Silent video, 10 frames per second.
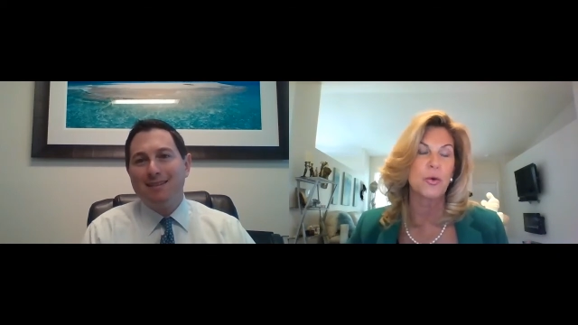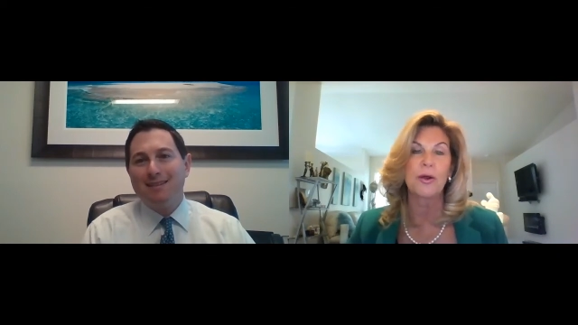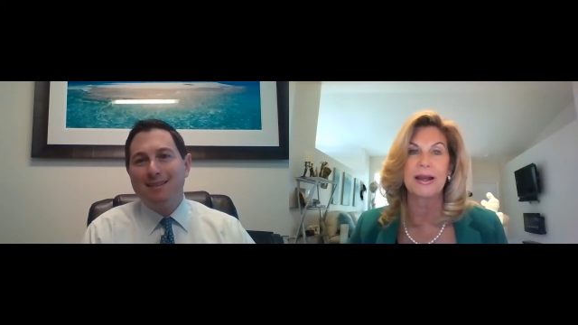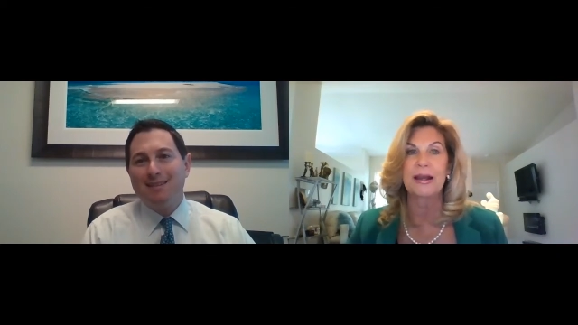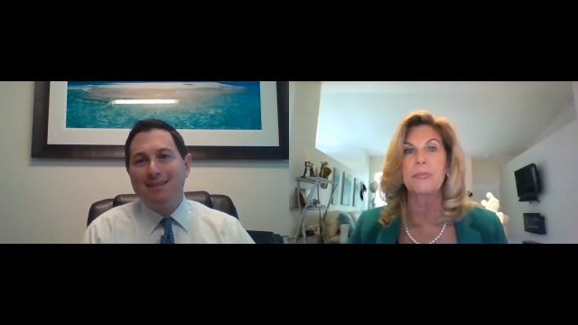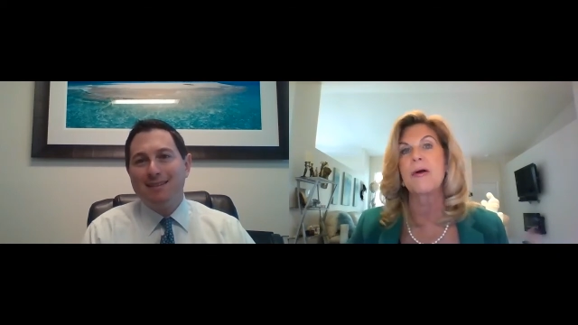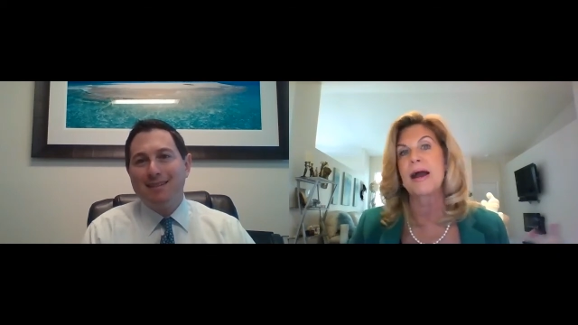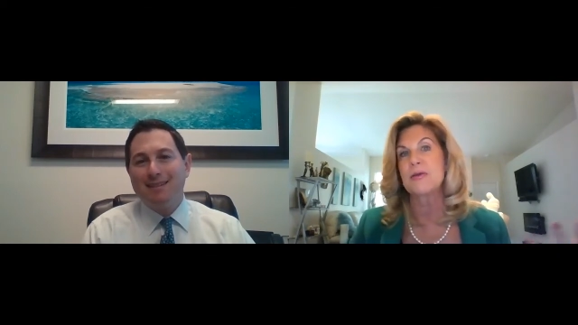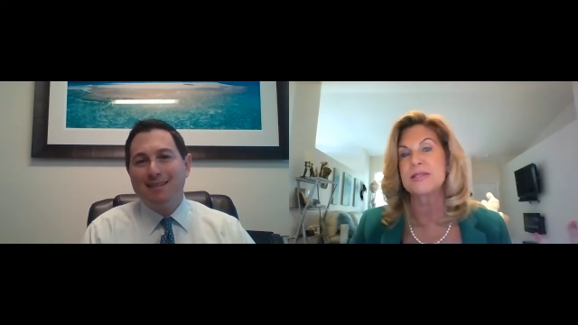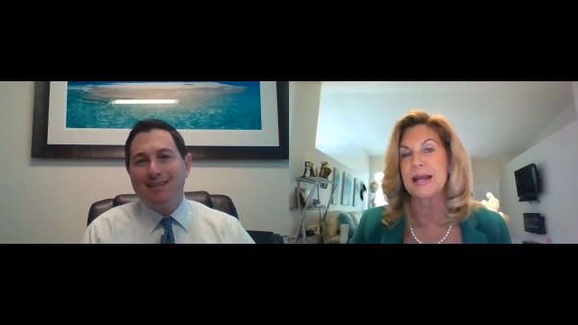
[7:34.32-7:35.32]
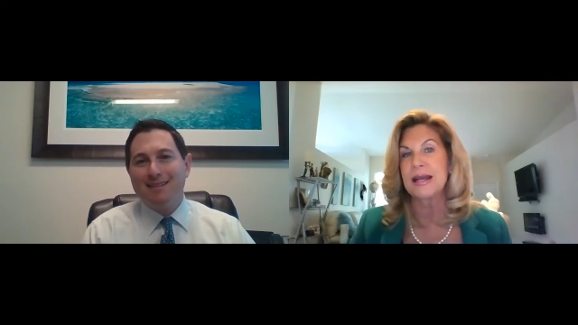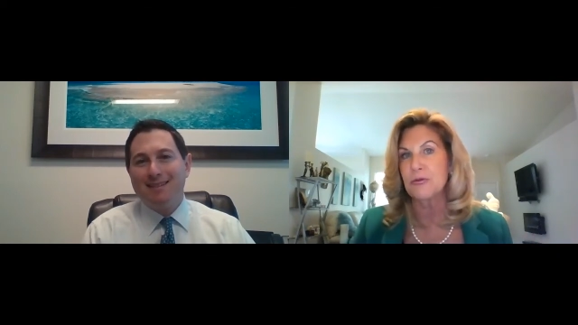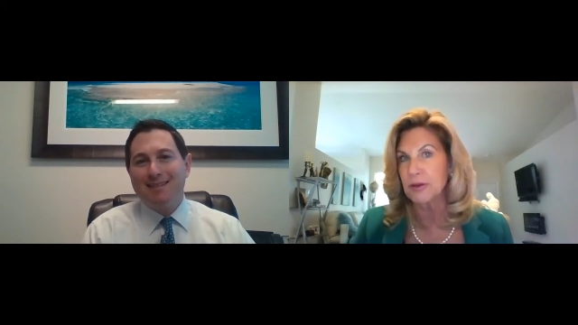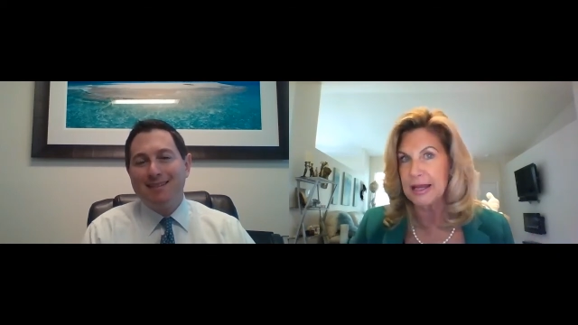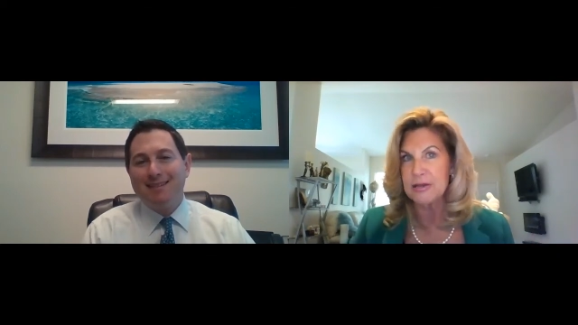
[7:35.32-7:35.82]
Speaker 1: or in a prior dating
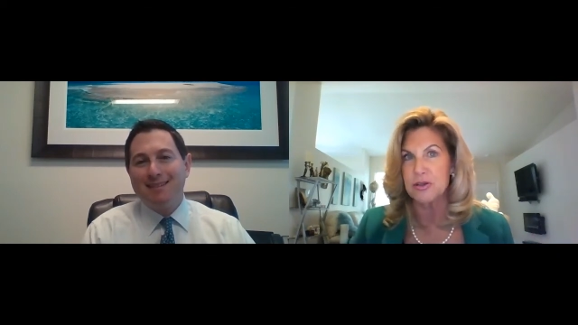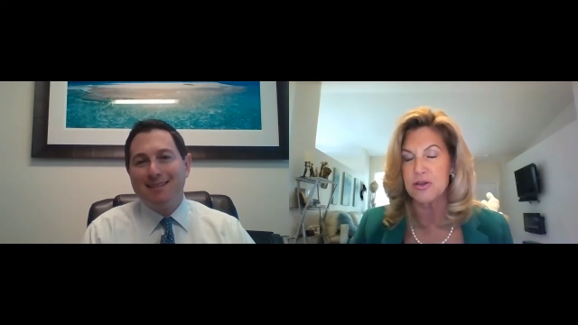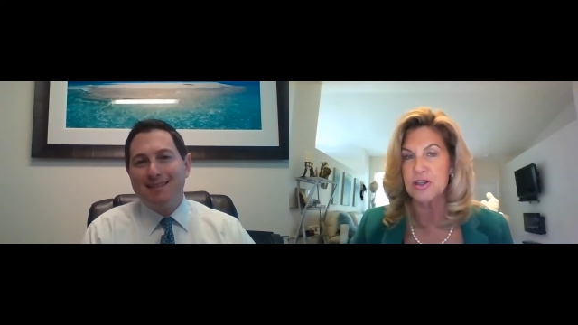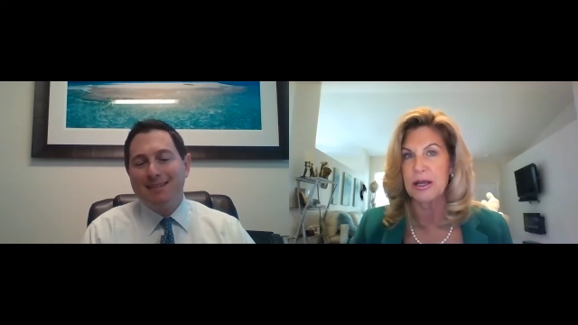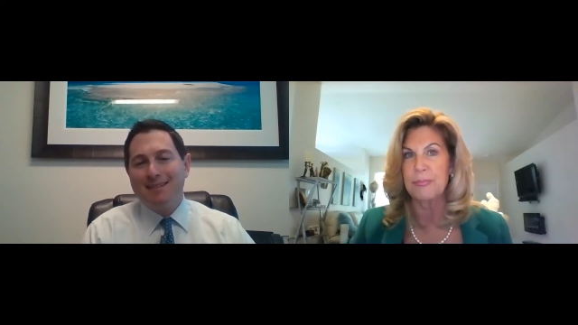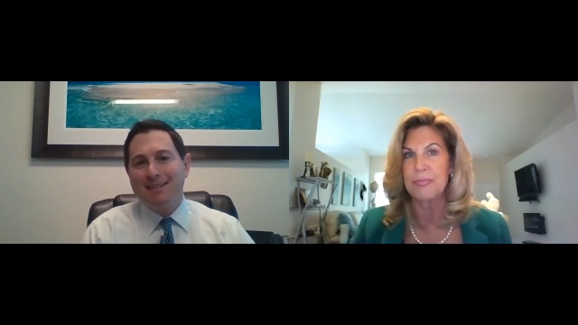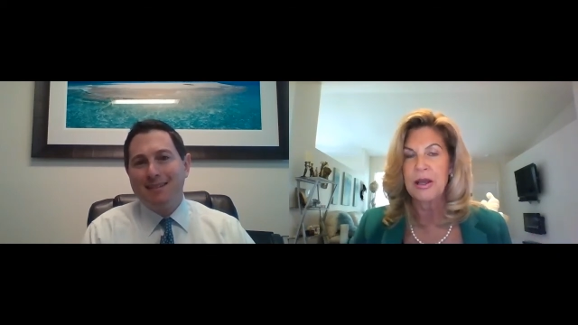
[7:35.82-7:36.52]
relationship.